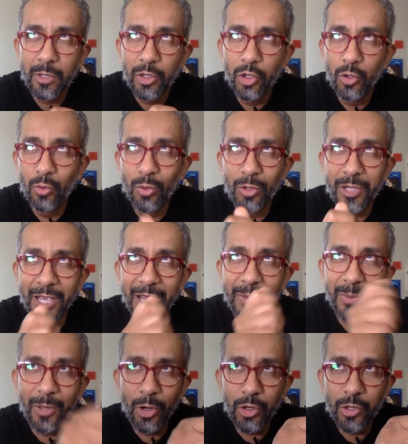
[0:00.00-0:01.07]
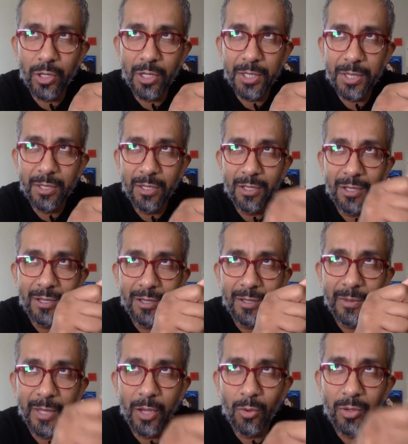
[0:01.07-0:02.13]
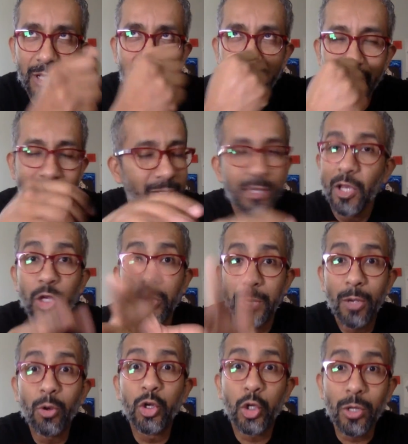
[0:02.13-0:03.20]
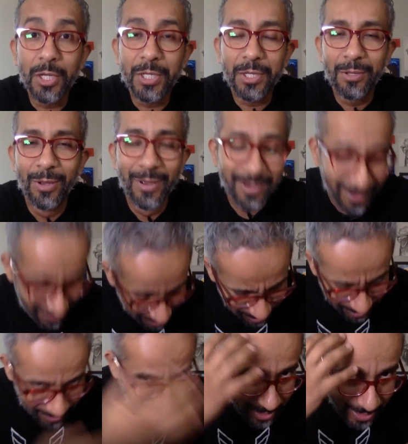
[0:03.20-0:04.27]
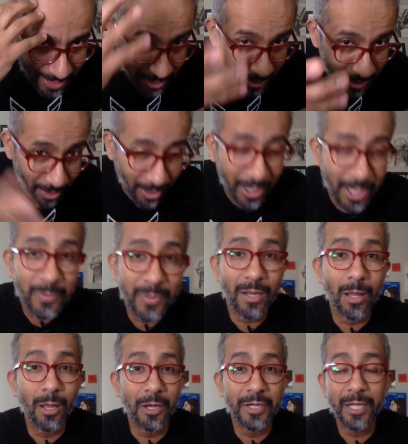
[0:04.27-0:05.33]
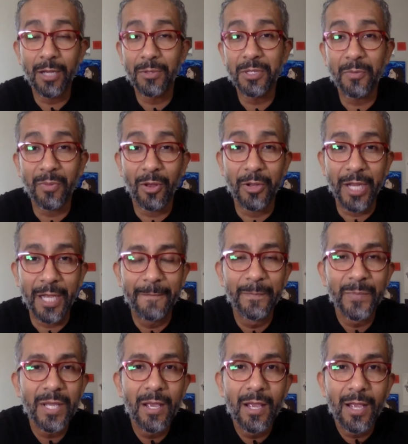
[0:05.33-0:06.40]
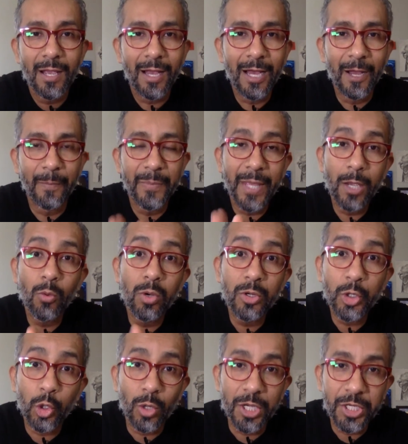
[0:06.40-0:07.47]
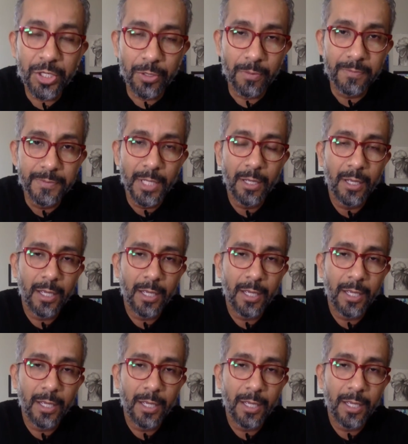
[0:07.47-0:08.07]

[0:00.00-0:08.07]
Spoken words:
You will gain their trust. They will trust you. Sorry, it's been a long day. I was up all night. They will trust you.